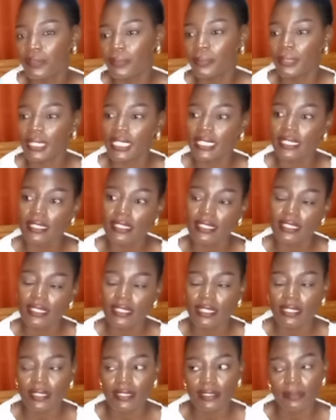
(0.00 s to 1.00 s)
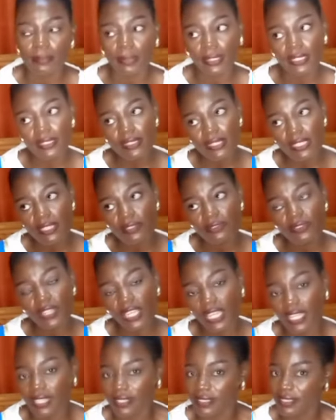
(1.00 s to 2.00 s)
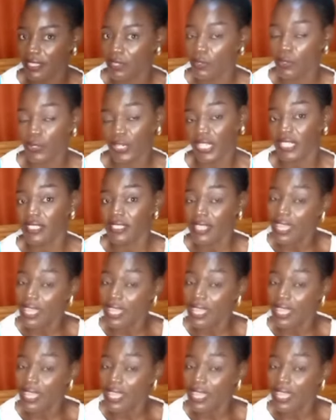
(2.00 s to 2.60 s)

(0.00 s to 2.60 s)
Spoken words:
bit expensive, I can say, or